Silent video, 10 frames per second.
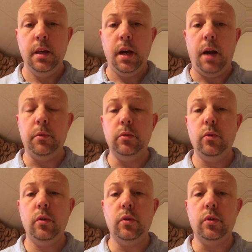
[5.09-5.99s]
I'm
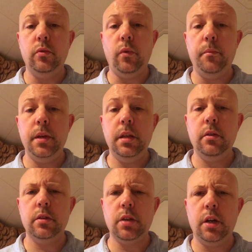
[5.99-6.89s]
Aluo Okuwomi here
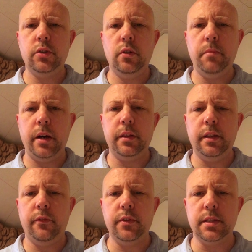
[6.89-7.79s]
to talk to you about the
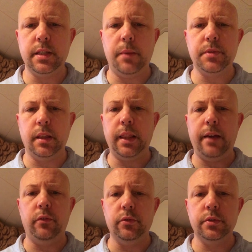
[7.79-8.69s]
different steps and
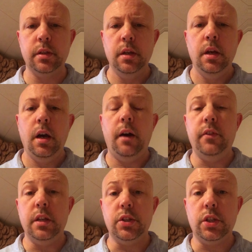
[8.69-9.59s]
levels of
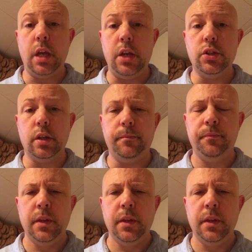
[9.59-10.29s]
initiation.